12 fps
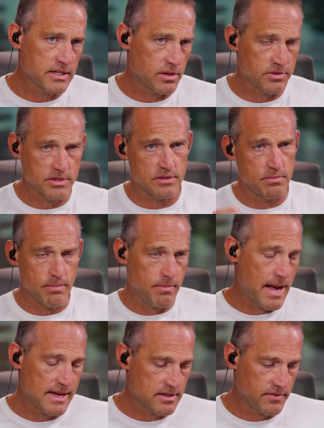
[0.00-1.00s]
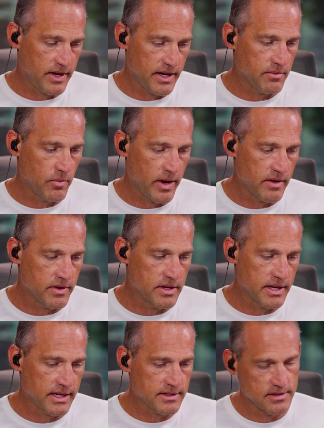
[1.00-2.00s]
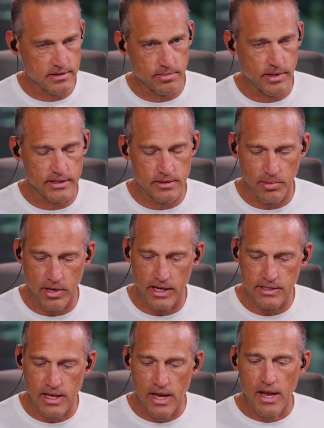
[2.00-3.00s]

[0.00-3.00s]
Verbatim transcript: there was this massive heat wave in Texas, surprise, surprise,